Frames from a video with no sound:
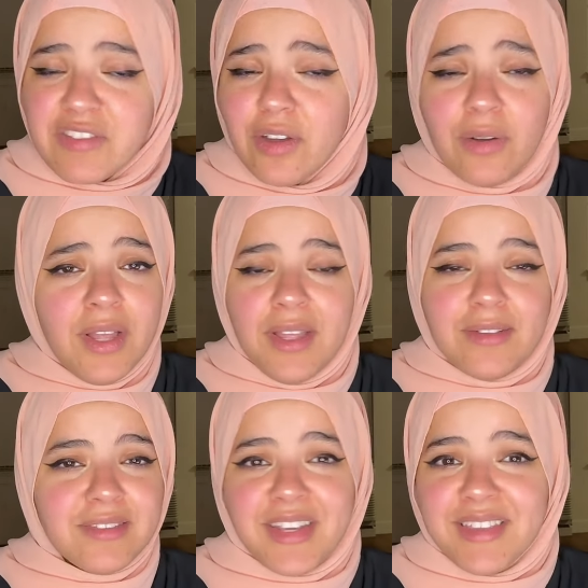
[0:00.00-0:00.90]
So
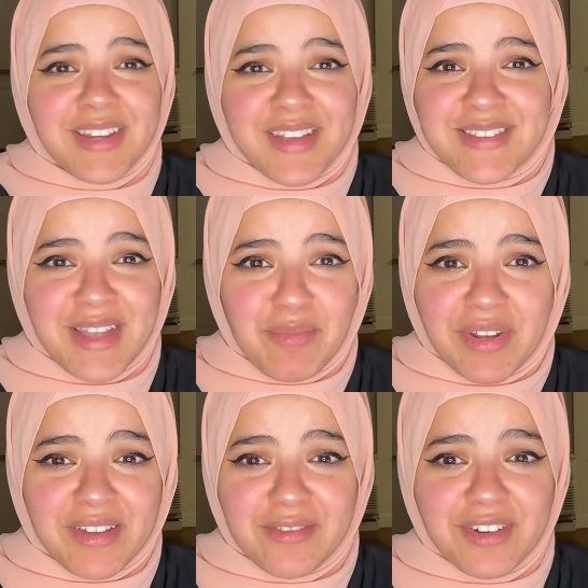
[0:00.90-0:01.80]
take the next
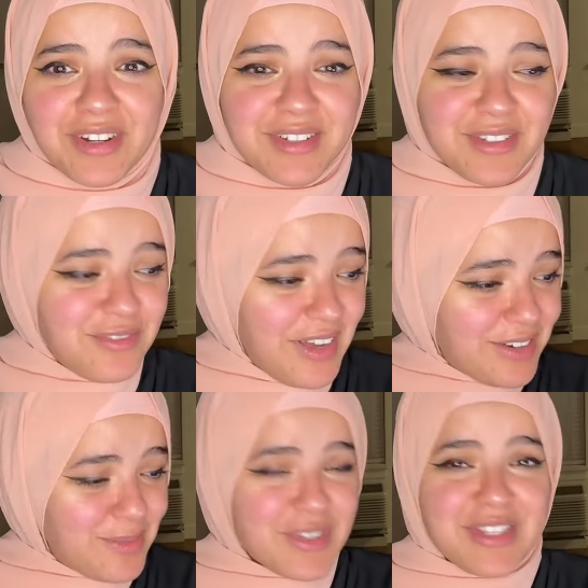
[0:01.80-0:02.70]
step and convert. You
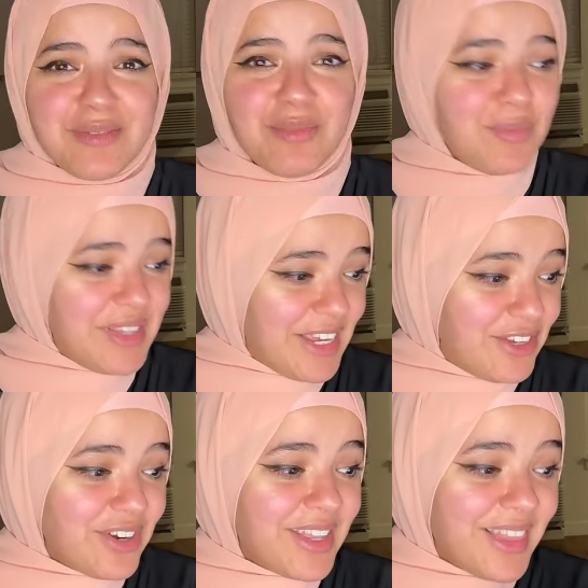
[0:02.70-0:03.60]
found a Muslim woman
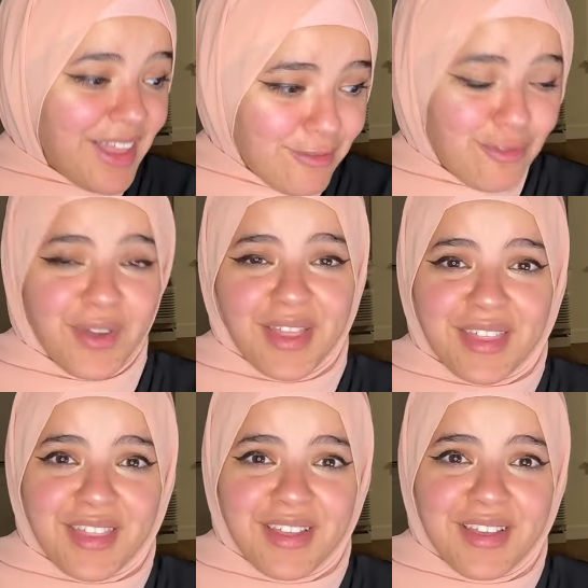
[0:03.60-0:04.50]
that you're in love
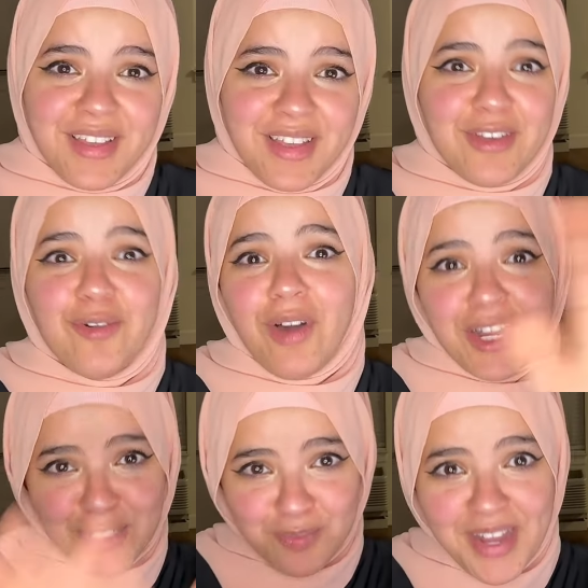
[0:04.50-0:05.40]
with. You
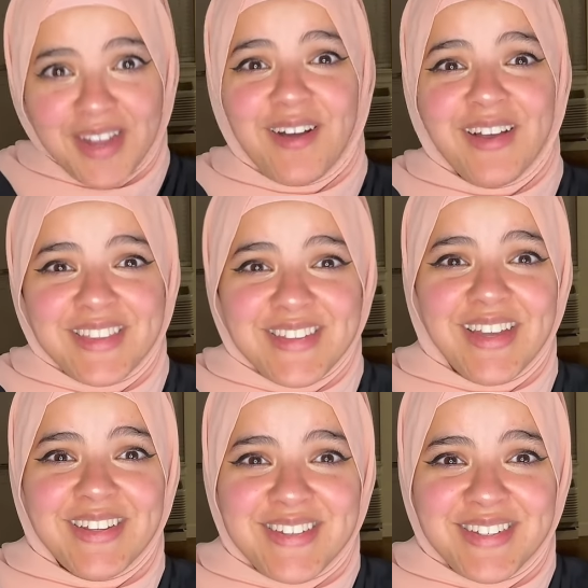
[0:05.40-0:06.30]
watch my
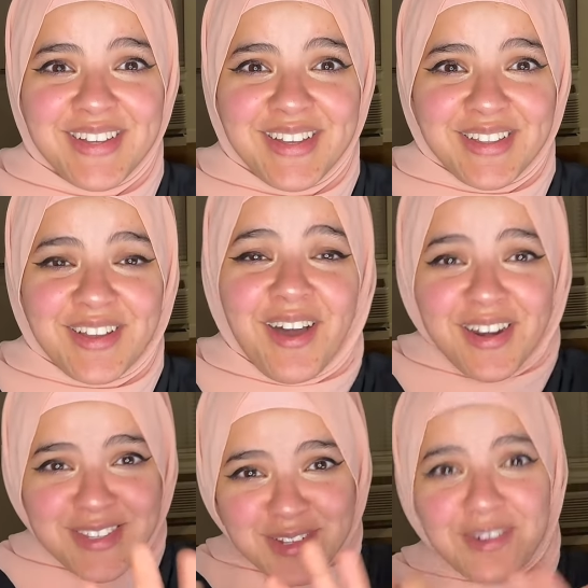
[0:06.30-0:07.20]
content.
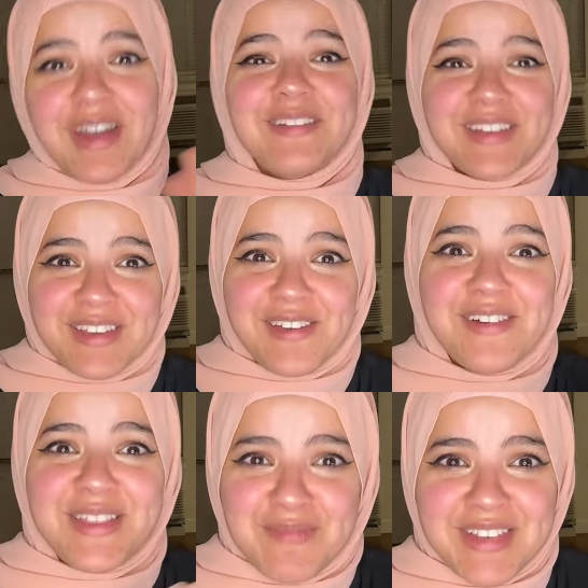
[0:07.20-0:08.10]
God is surrounding
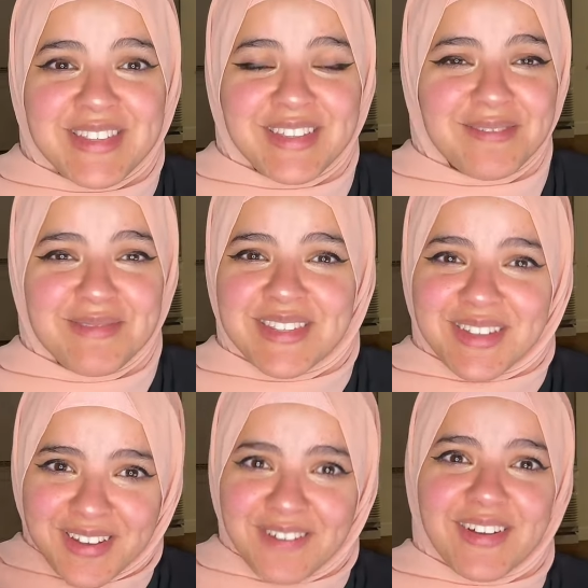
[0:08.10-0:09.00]
you with Muslims,
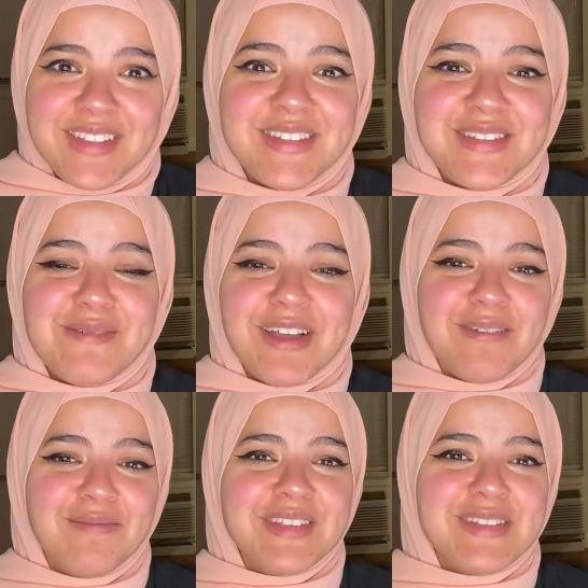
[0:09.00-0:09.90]
so He wants you to
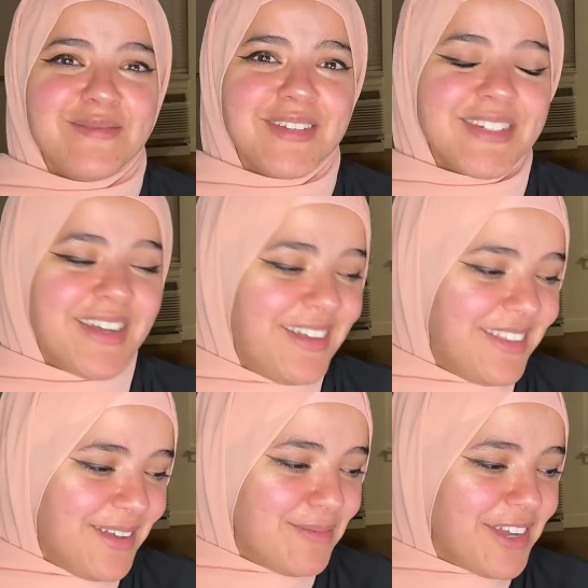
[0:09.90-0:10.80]
become Muslim,
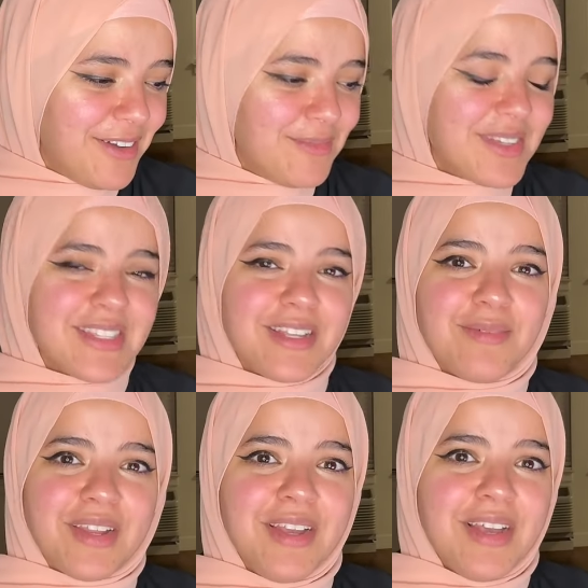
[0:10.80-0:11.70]
inshallah. Become
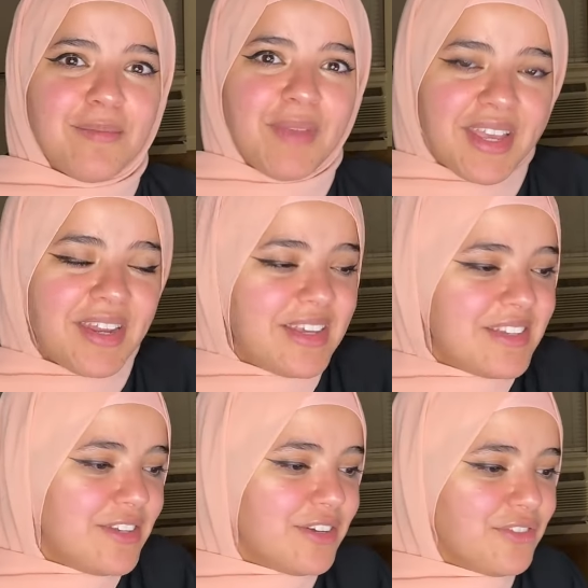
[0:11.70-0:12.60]
Muslim and make it
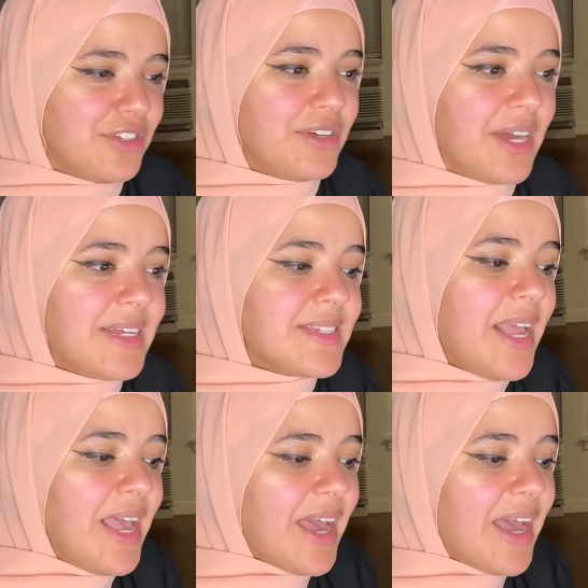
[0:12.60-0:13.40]
easier for you guys.